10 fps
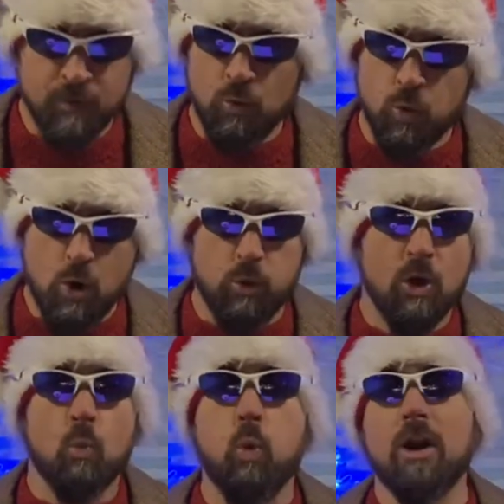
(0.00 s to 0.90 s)
Woo!
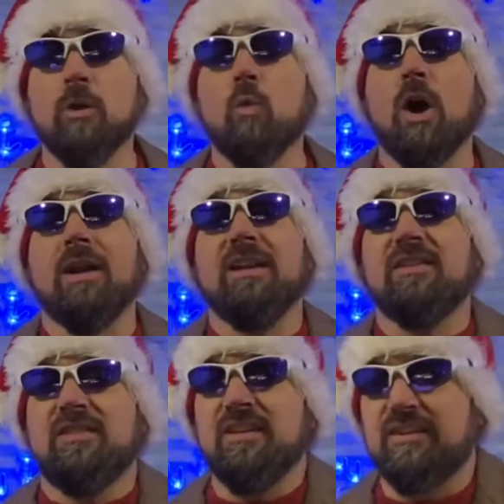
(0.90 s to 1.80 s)
1 and 1
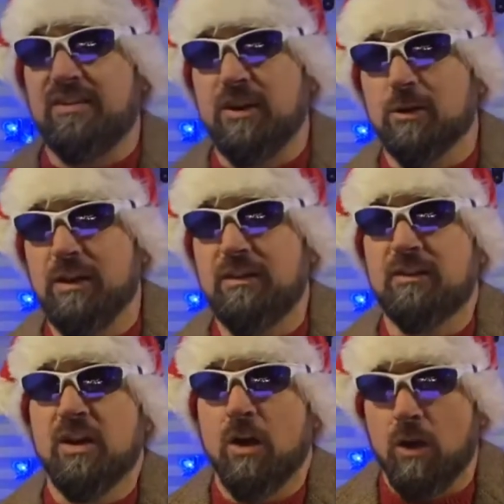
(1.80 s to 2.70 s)
is the series
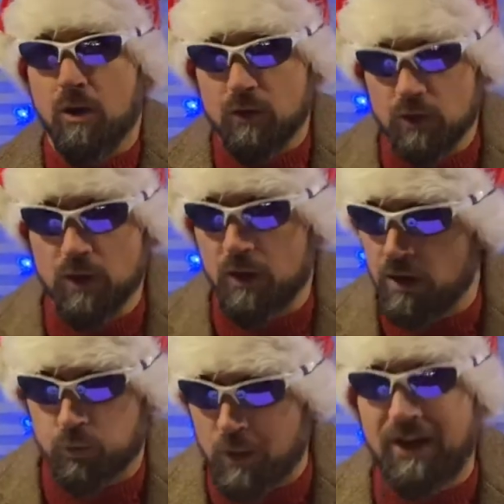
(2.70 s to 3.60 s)

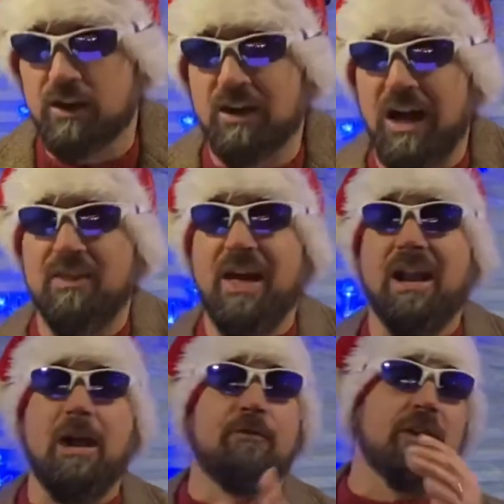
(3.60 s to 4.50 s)
uh, record on that.
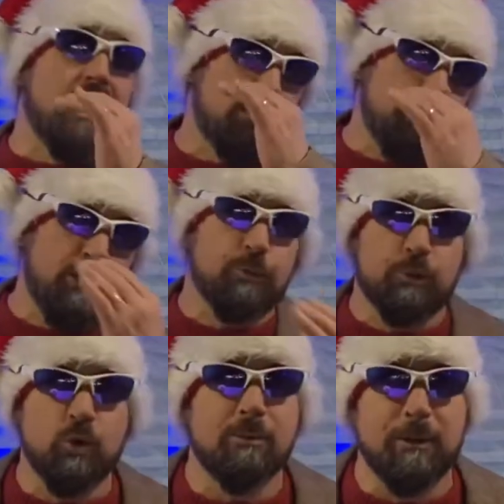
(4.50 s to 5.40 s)
I forgot to mention
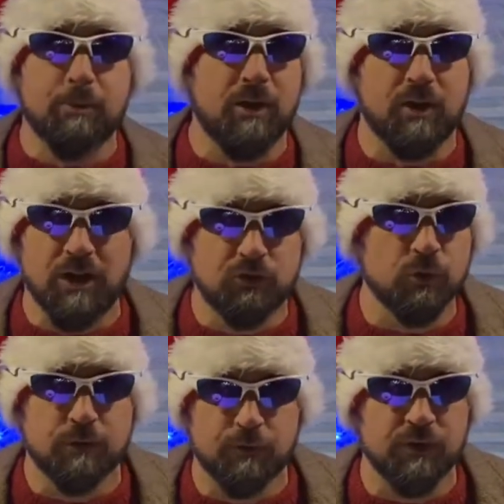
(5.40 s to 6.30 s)
between my brother and I,
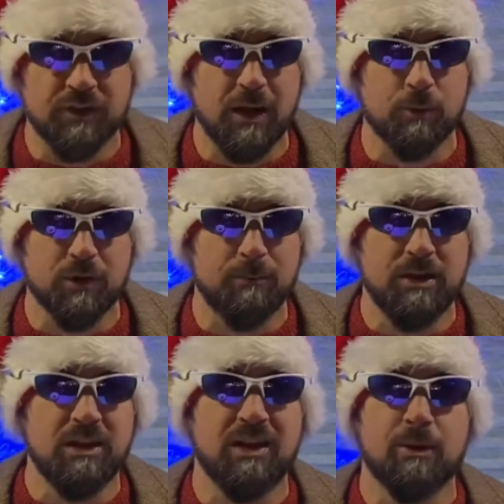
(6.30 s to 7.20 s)
sure, first time we're going to
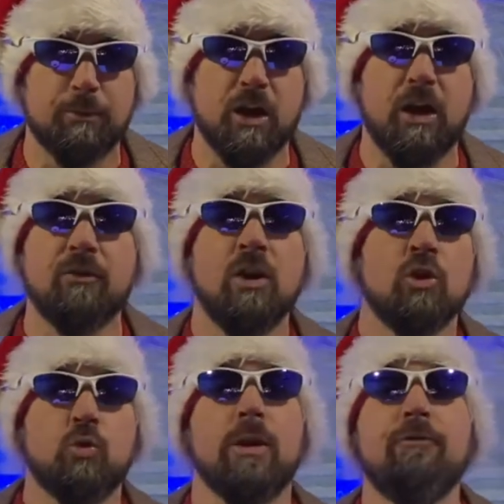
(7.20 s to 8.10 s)
meet in the playoffs.
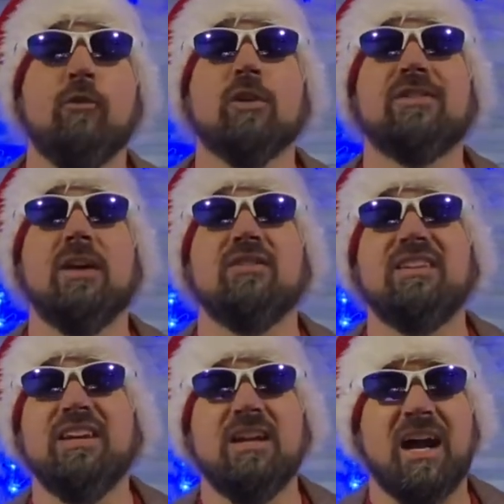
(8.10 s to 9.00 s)
24
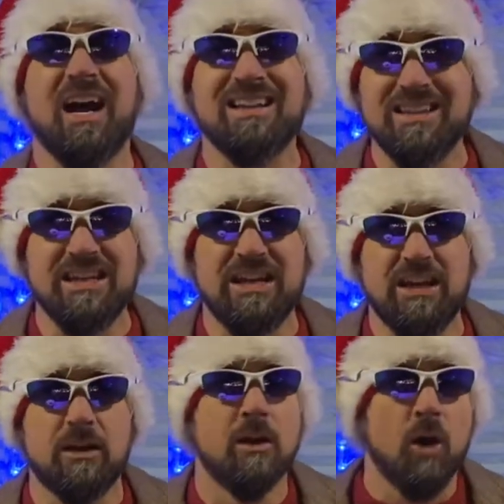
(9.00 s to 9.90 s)
17, I
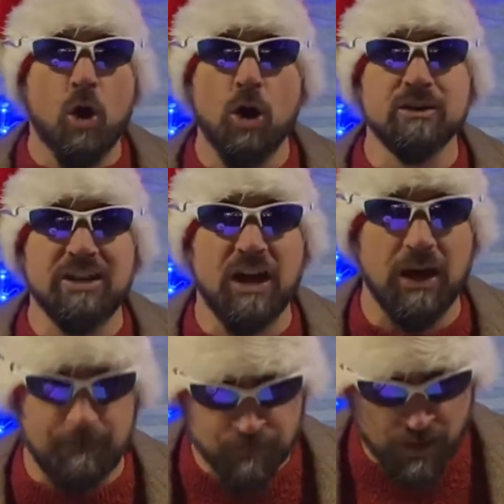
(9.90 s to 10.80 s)
lead all
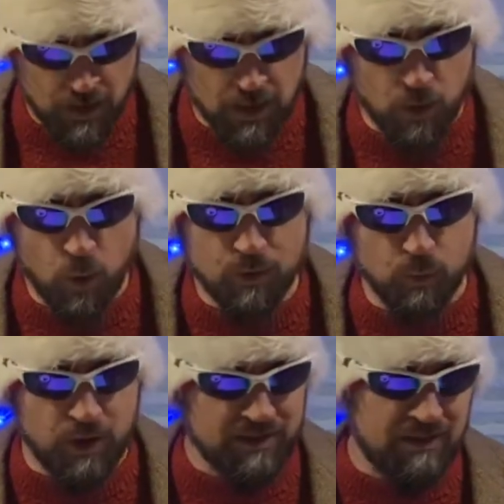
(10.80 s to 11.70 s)
time 0 uh,
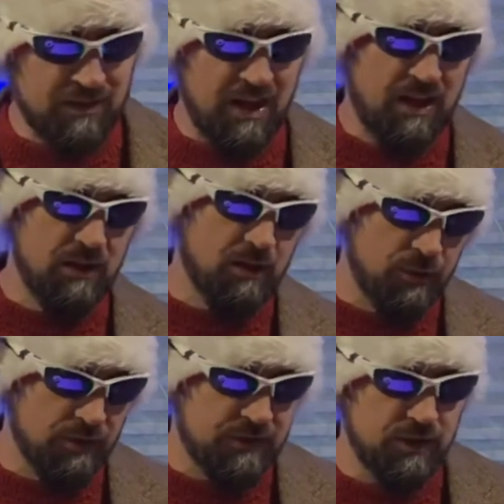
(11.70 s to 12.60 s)
1 against Andy
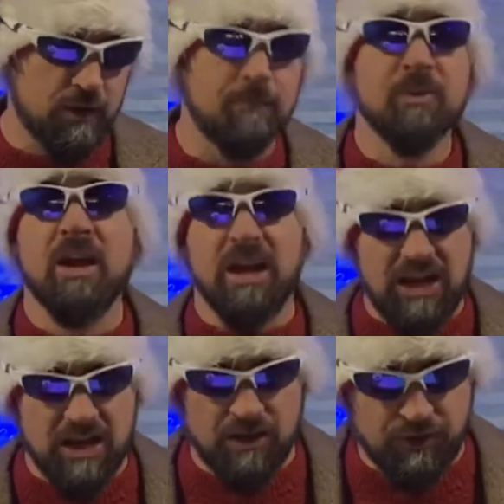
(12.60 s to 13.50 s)
this year.
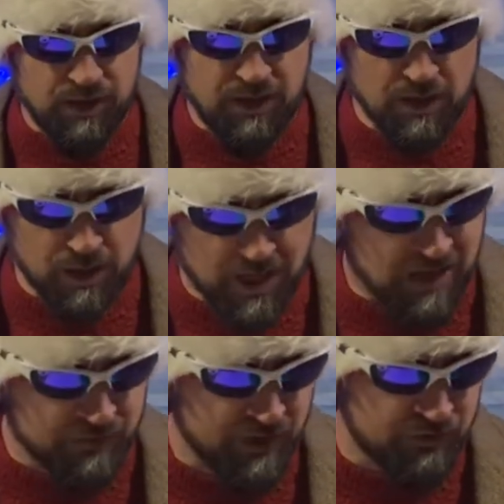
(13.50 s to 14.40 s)
In the
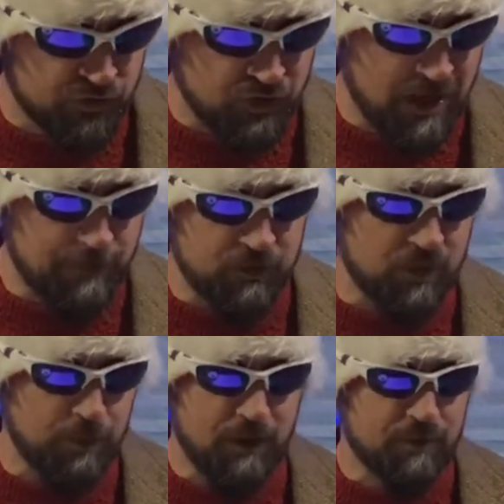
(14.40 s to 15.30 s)
Consolation Championship,
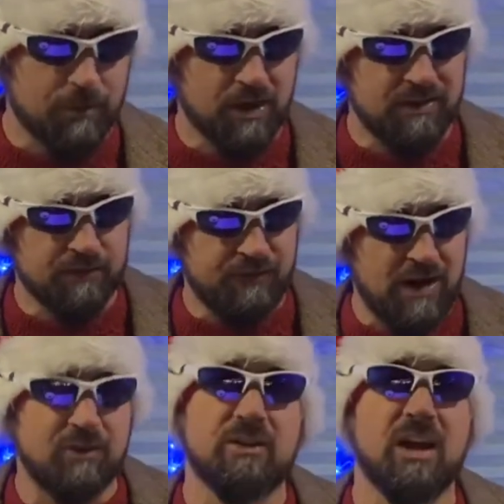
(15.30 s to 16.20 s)
we have the Monkeys at
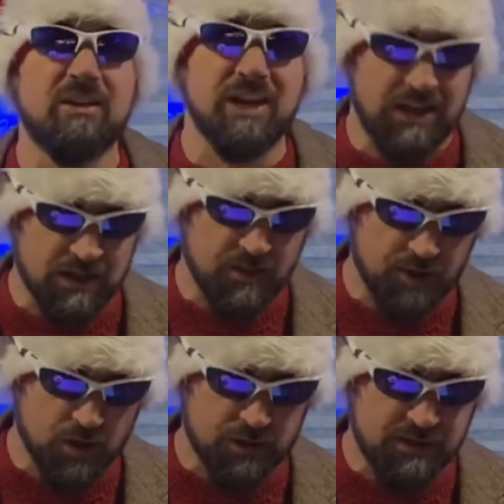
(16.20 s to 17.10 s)
5 and 10 taking on the
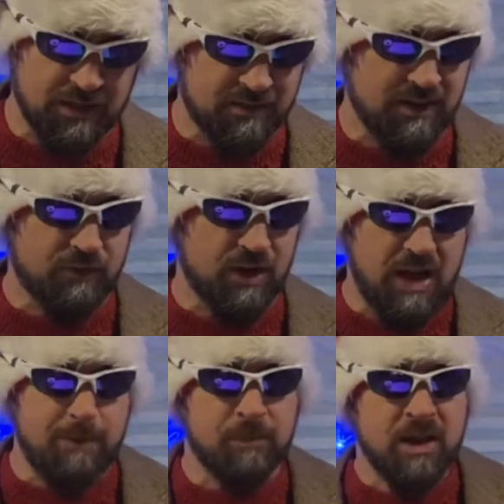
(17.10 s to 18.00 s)
Architect at 7 and
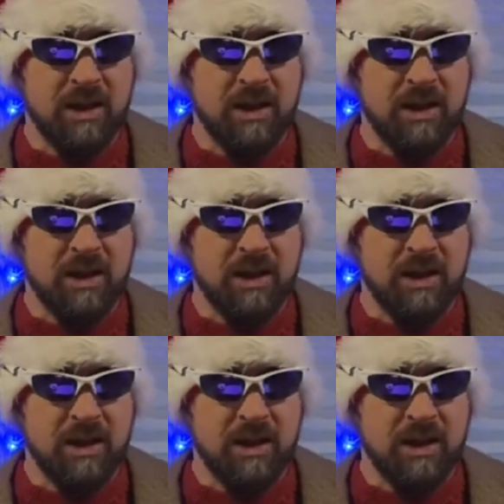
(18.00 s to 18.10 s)
8.